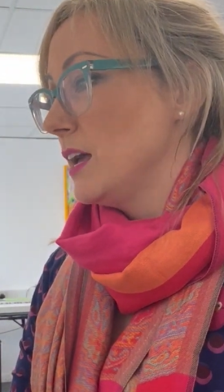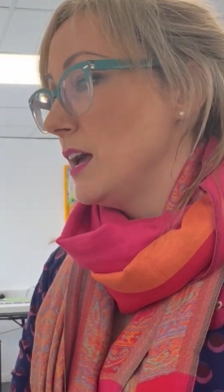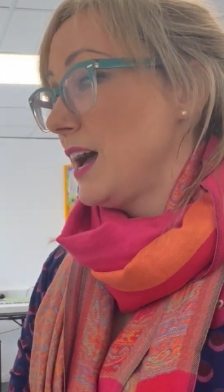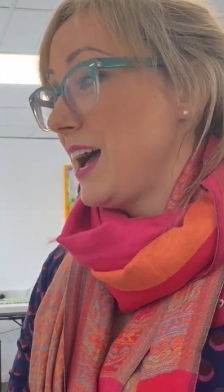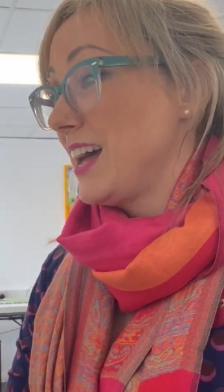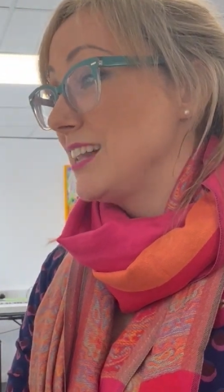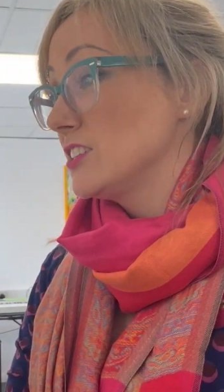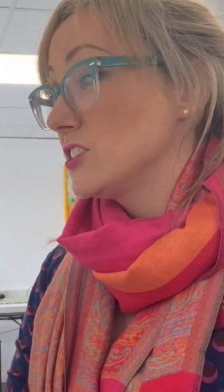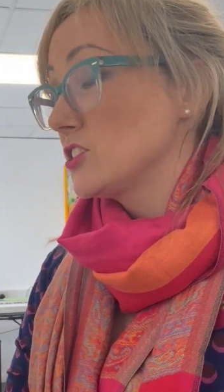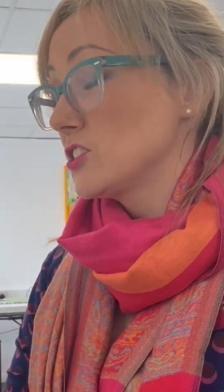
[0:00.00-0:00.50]

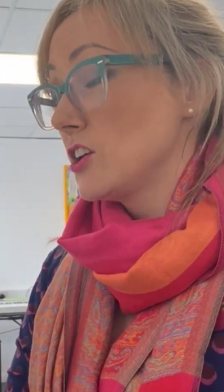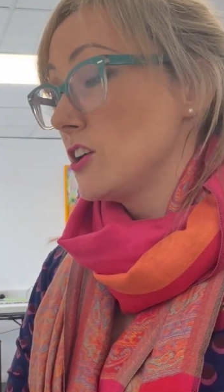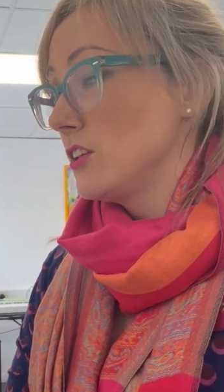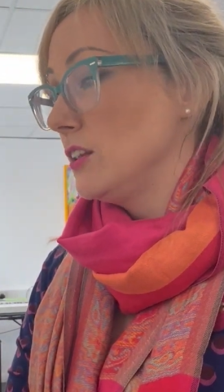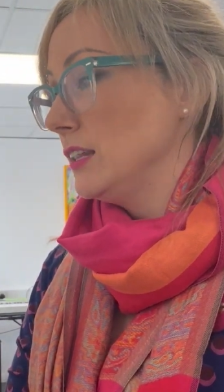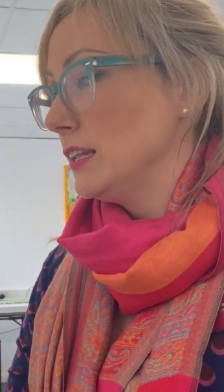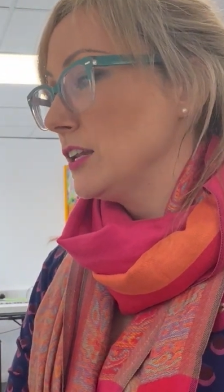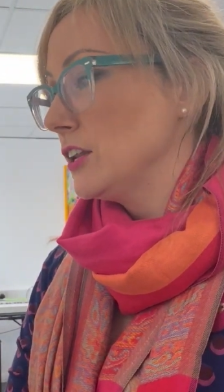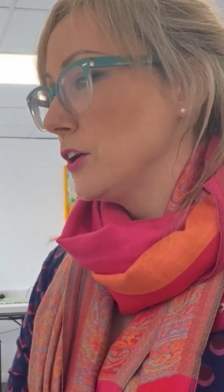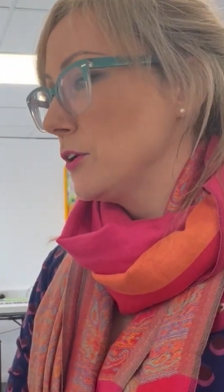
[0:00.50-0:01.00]
and
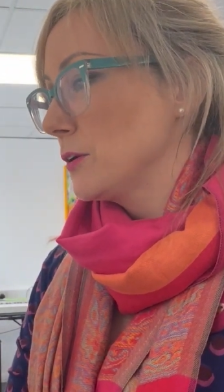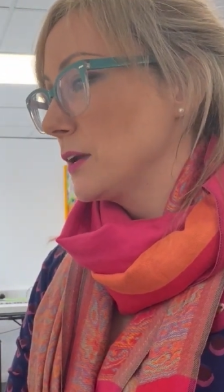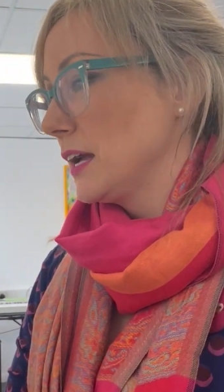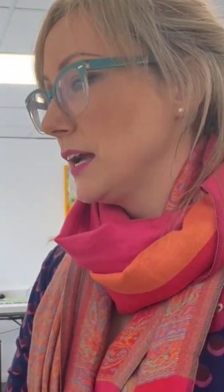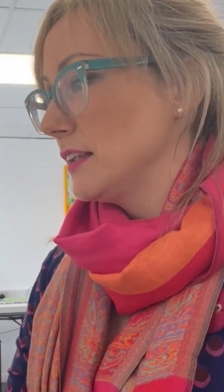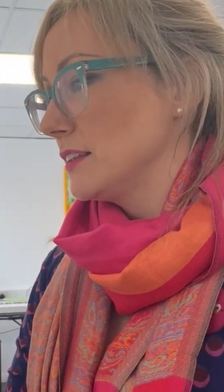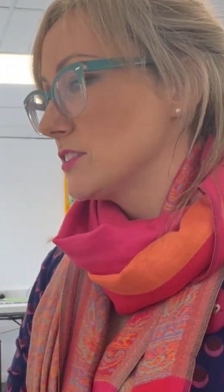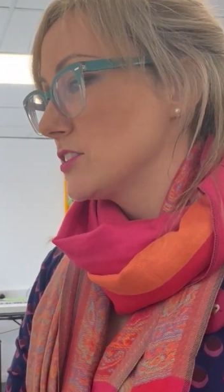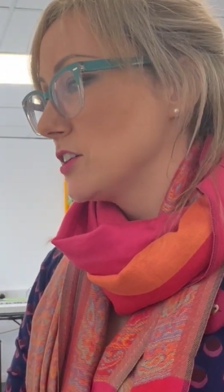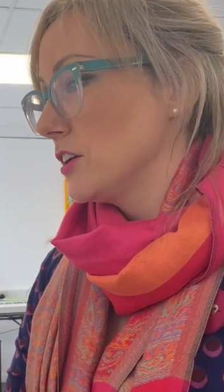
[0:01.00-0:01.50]
certainly no
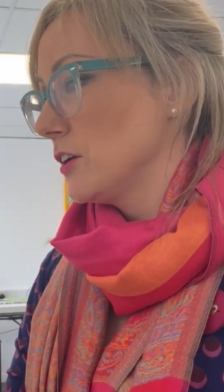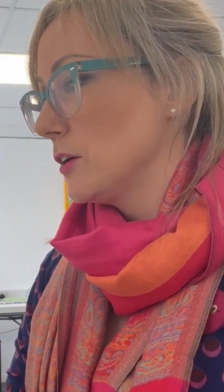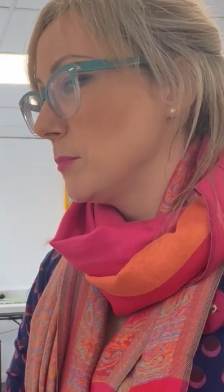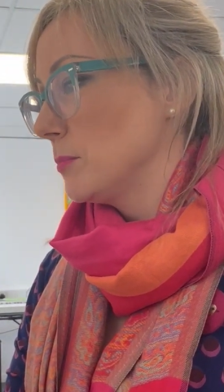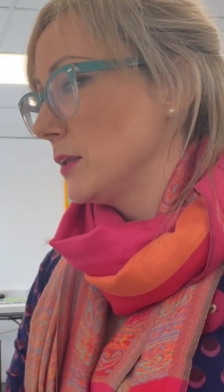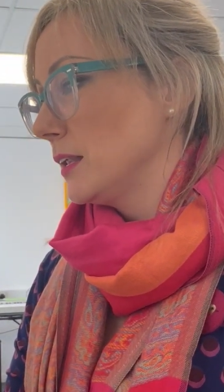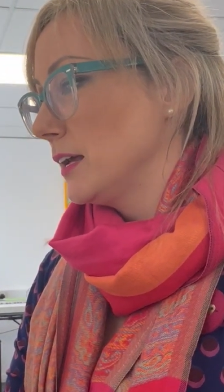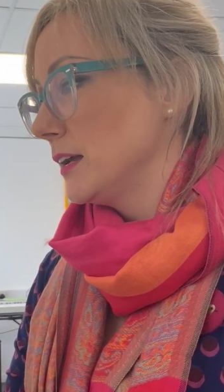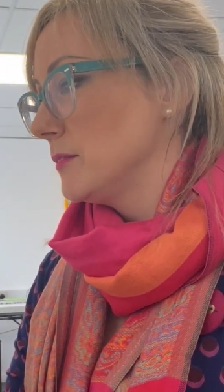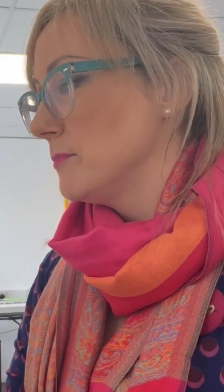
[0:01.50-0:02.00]

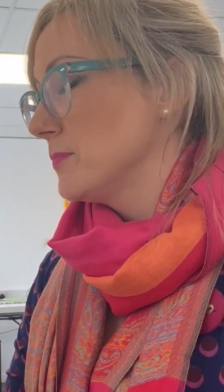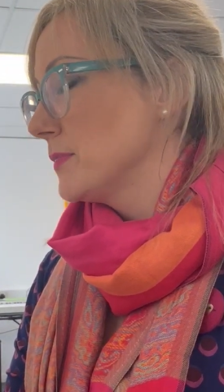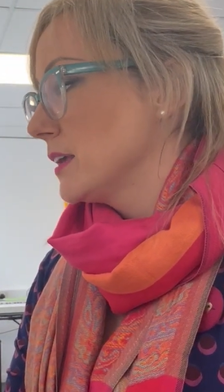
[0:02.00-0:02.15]
cantabile,